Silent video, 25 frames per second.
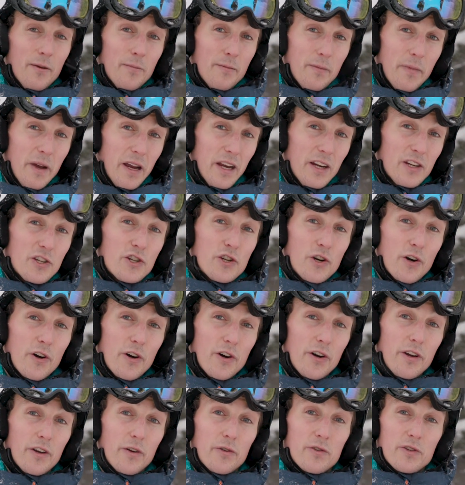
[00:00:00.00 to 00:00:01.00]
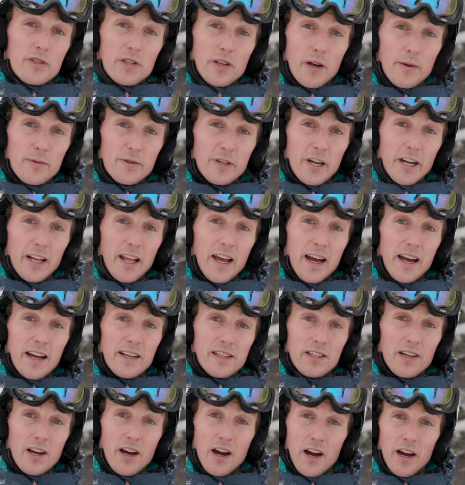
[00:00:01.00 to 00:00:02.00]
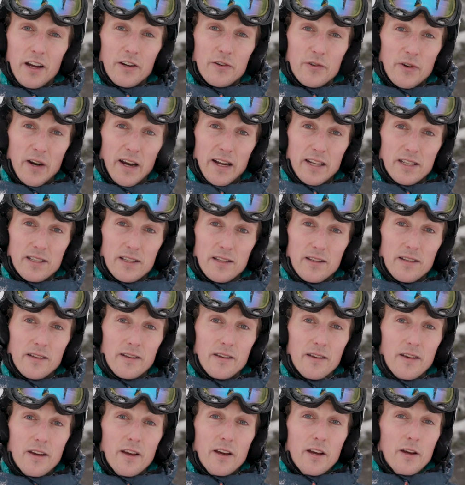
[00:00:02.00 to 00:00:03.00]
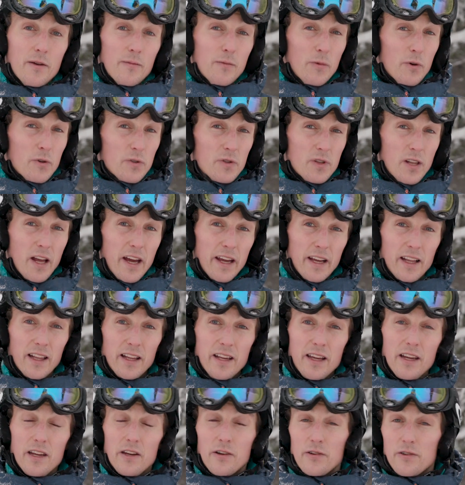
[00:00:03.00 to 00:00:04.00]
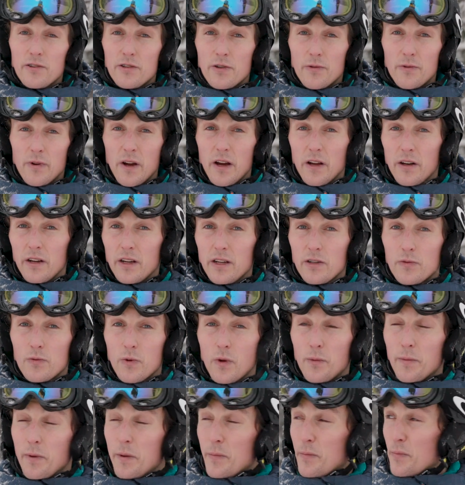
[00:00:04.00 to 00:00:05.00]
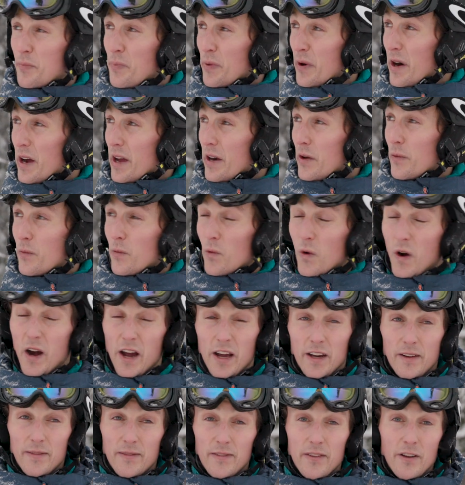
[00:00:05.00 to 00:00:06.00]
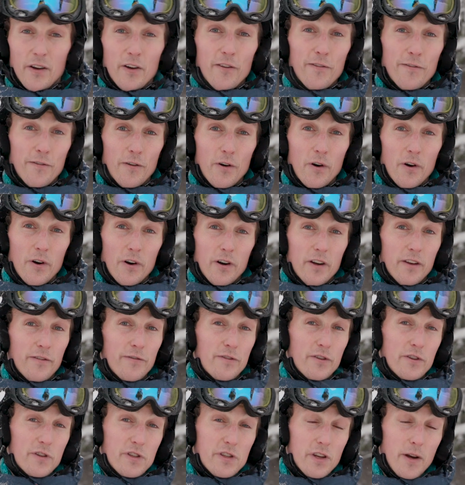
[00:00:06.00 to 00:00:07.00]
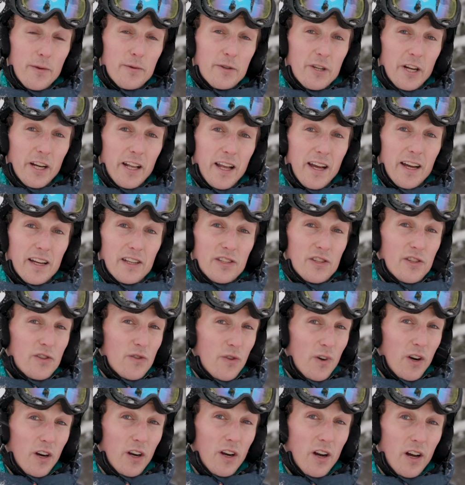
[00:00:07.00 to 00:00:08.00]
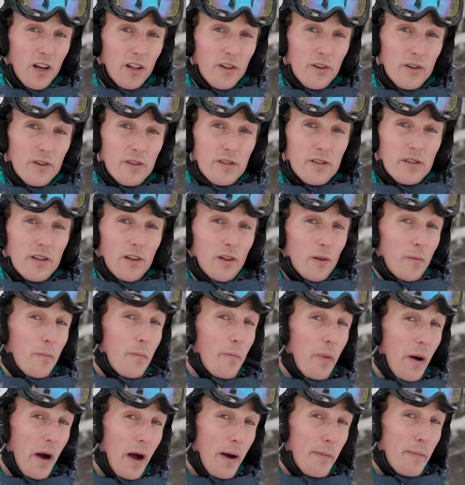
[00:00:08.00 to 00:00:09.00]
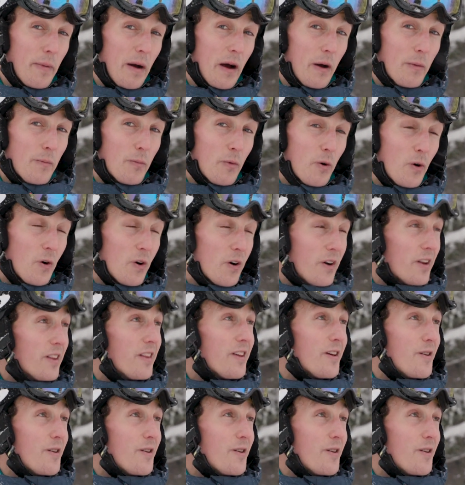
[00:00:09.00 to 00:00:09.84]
Make sure your subject has contrast. Most likely your surroundings will be bright and white. Therefore, if your subject has strong colors, it'll pop out more in